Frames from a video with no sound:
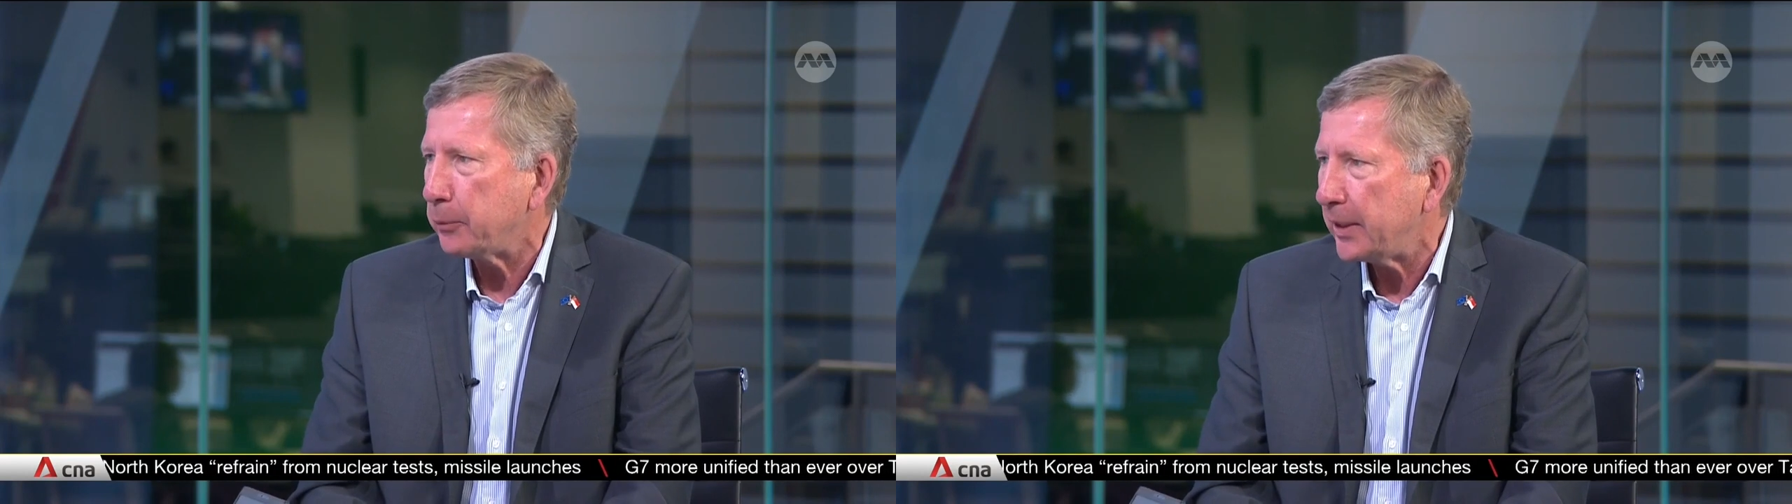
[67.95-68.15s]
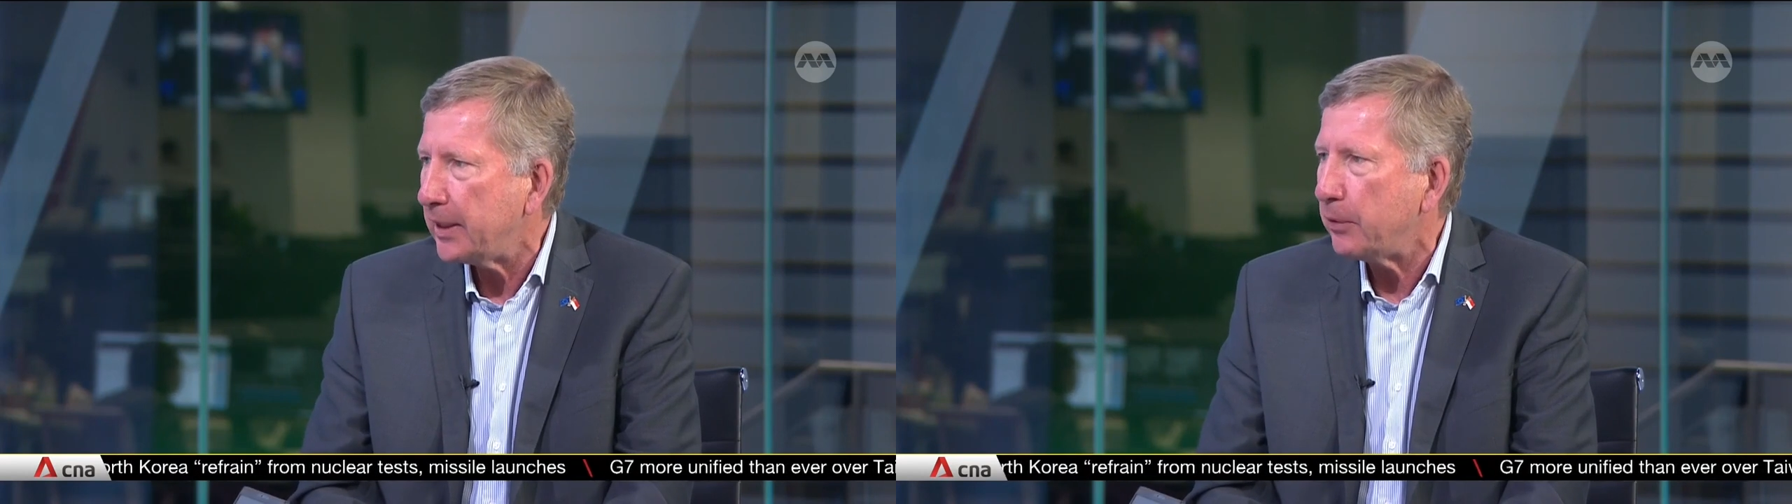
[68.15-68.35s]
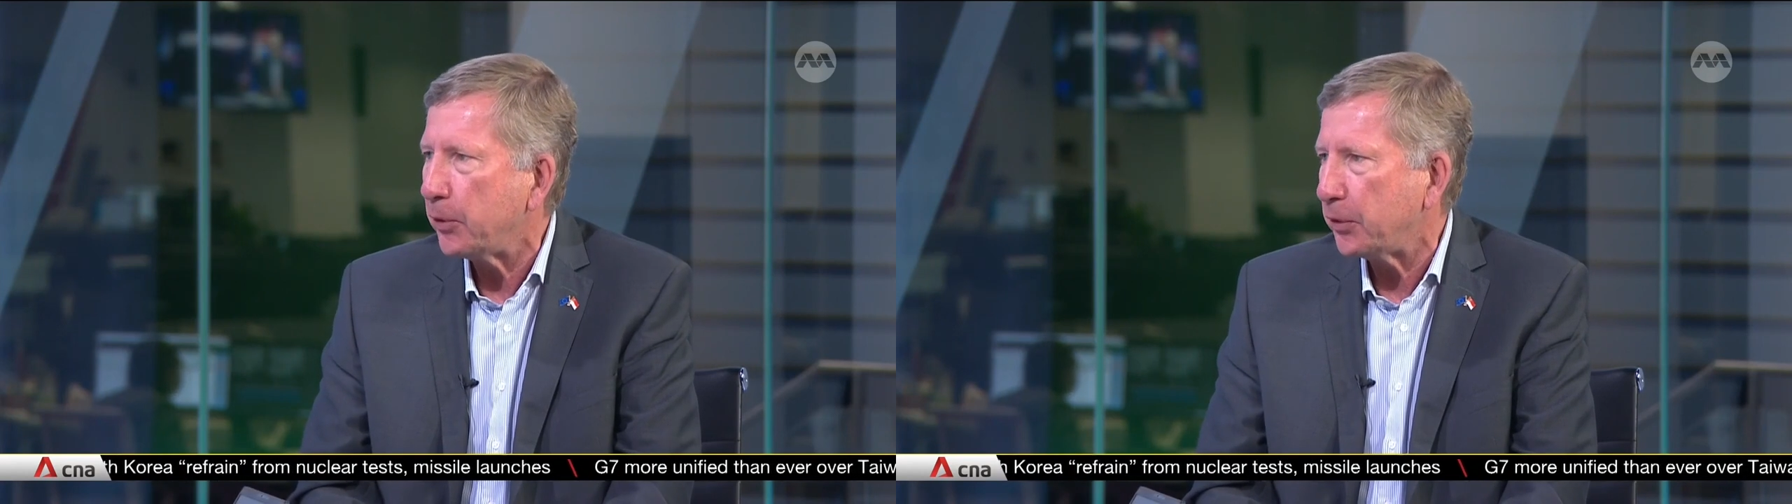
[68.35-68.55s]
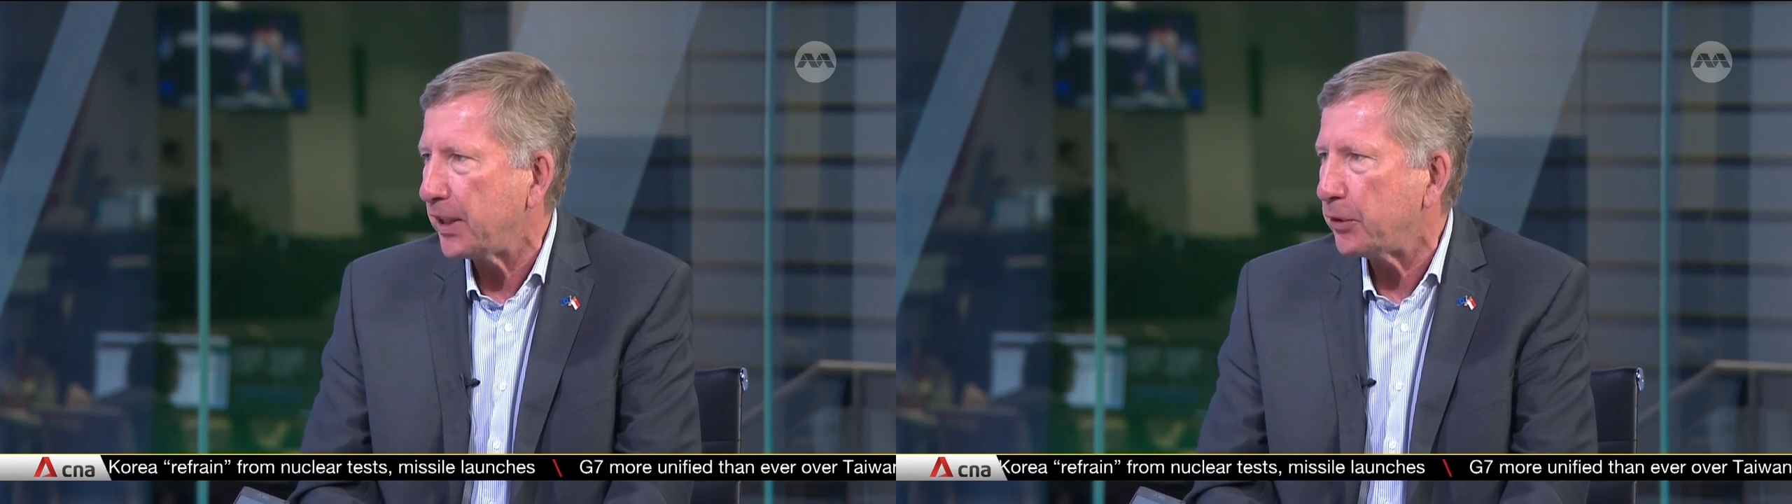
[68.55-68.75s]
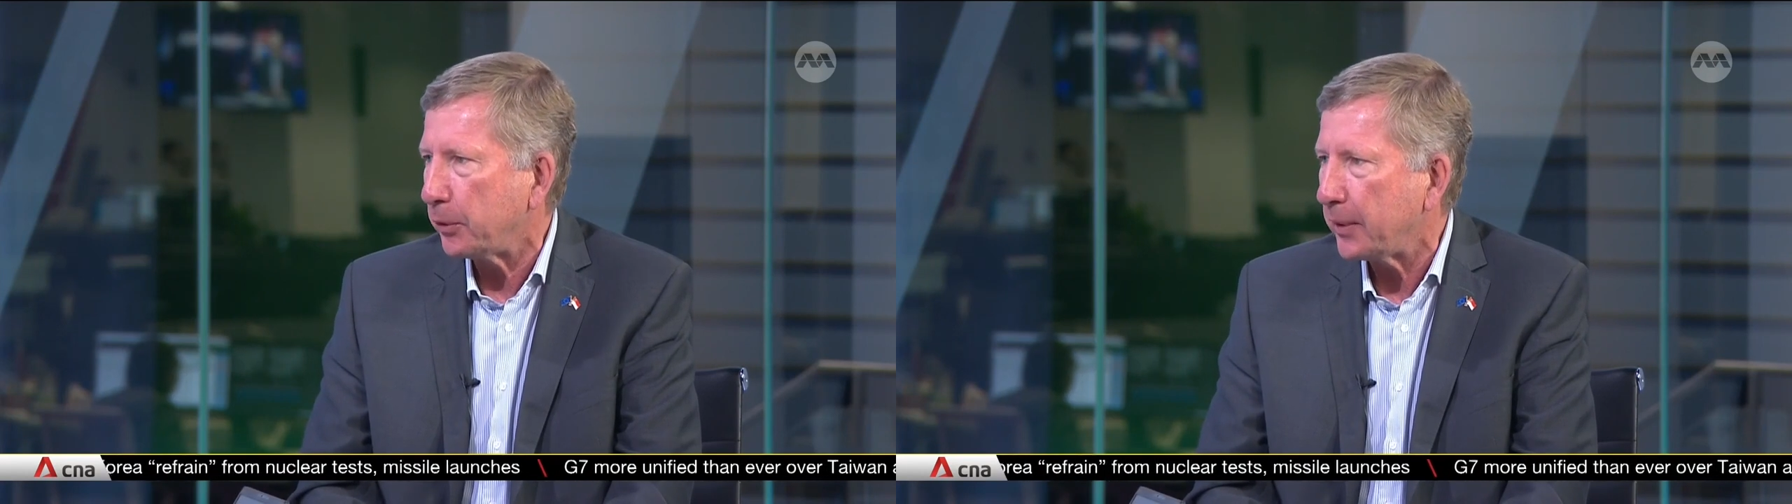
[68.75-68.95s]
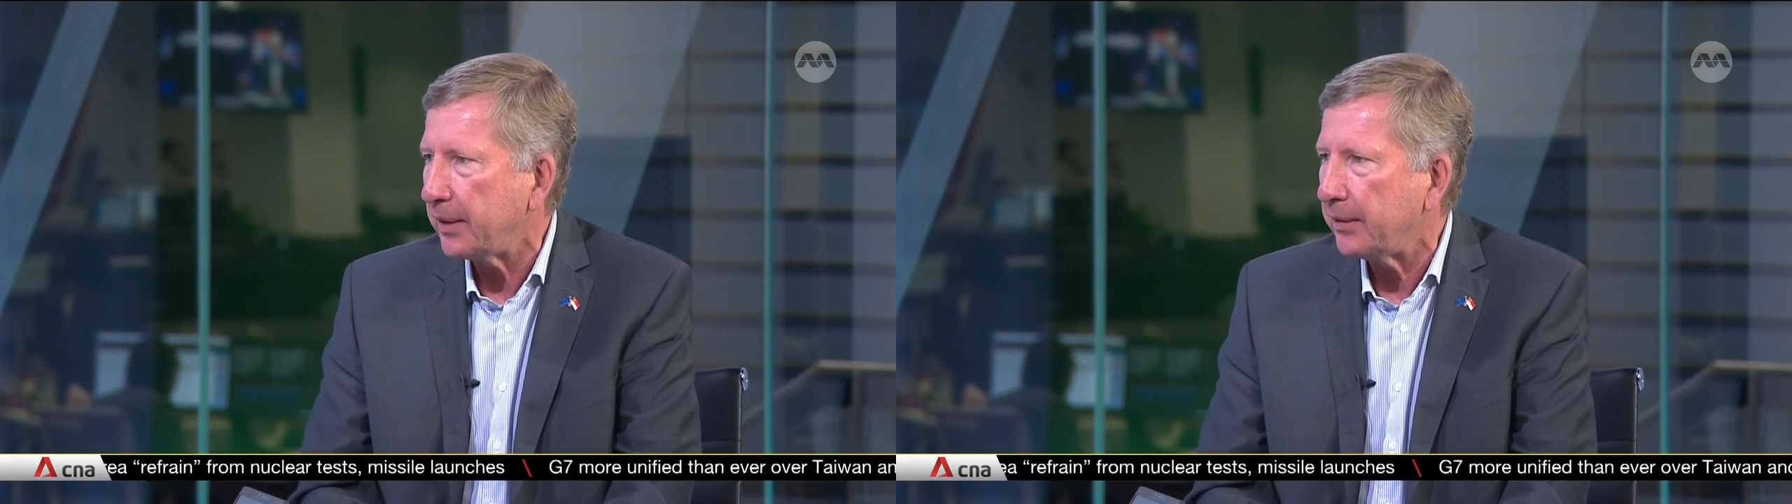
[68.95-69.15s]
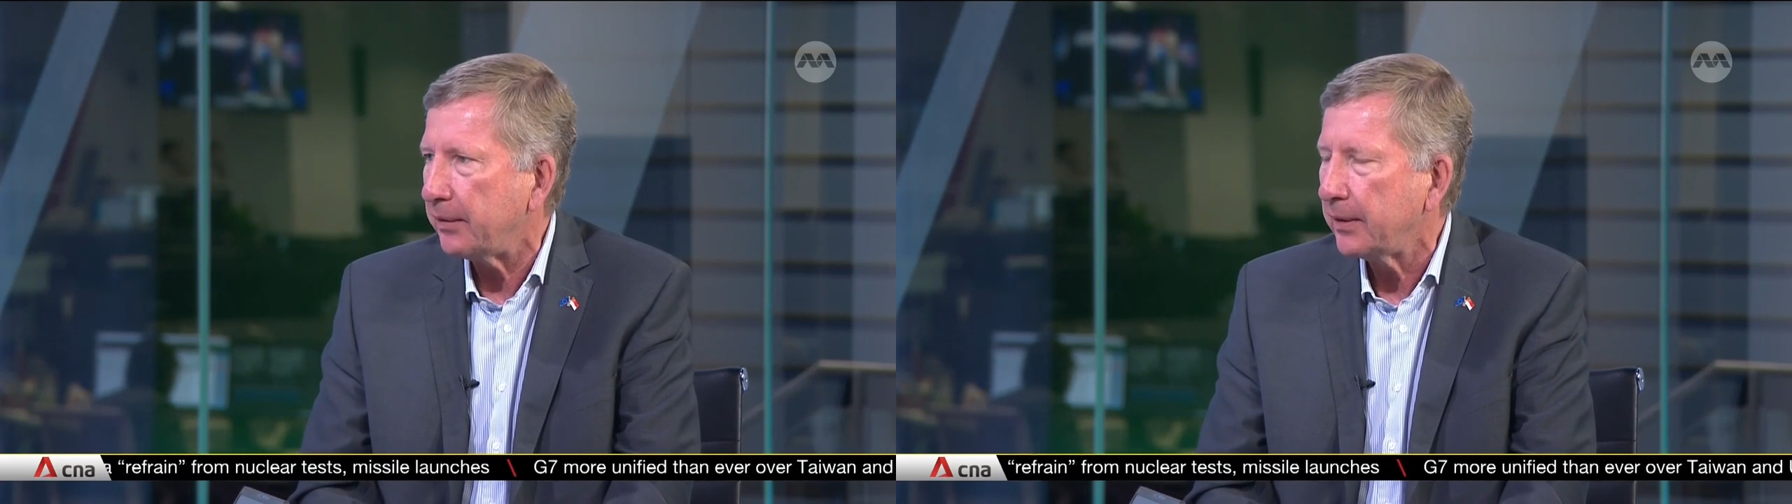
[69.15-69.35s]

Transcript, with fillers: ready for such a crisis.